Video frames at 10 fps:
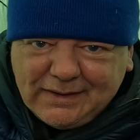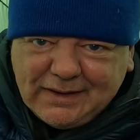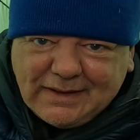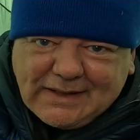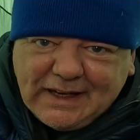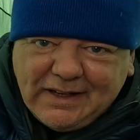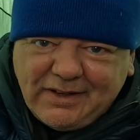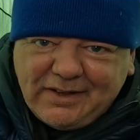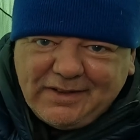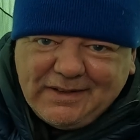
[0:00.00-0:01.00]
Yeah, it's getting
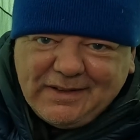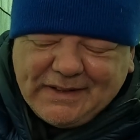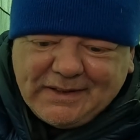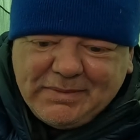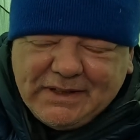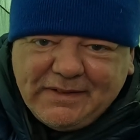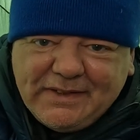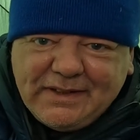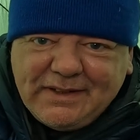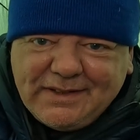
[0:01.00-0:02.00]
on. I've had a bit of
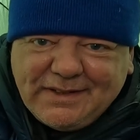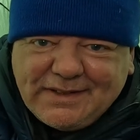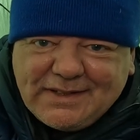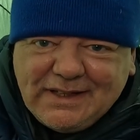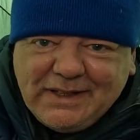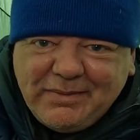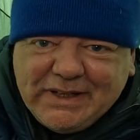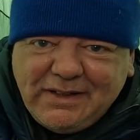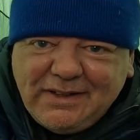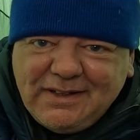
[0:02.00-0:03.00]
a sleep
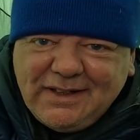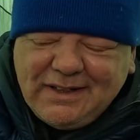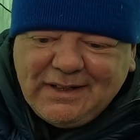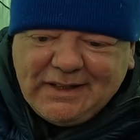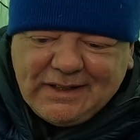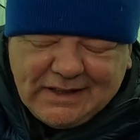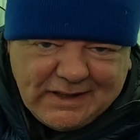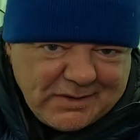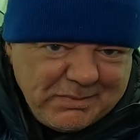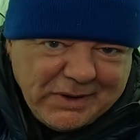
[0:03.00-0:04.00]
in. Yeah,
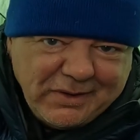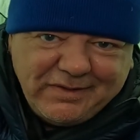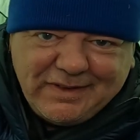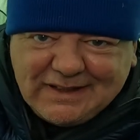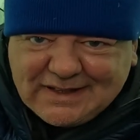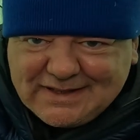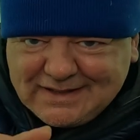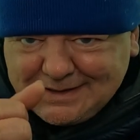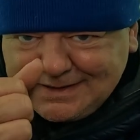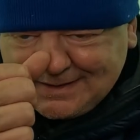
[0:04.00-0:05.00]
it was beautiful last
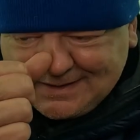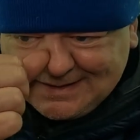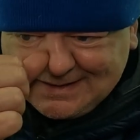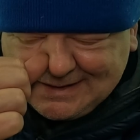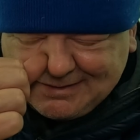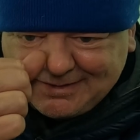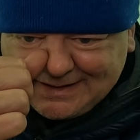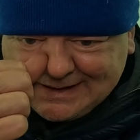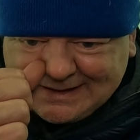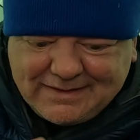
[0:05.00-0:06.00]
night. Out
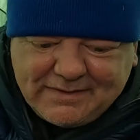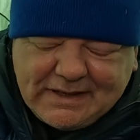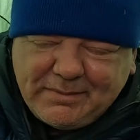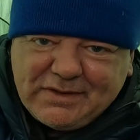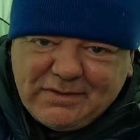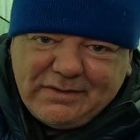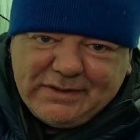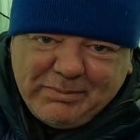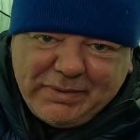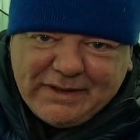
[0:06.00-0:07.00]
there, it was
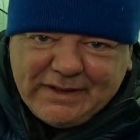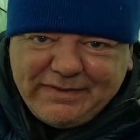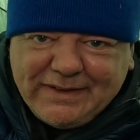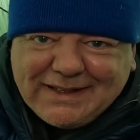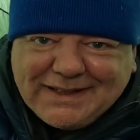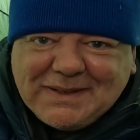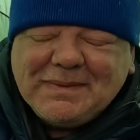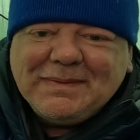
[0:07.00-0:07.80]
absolutely perfect.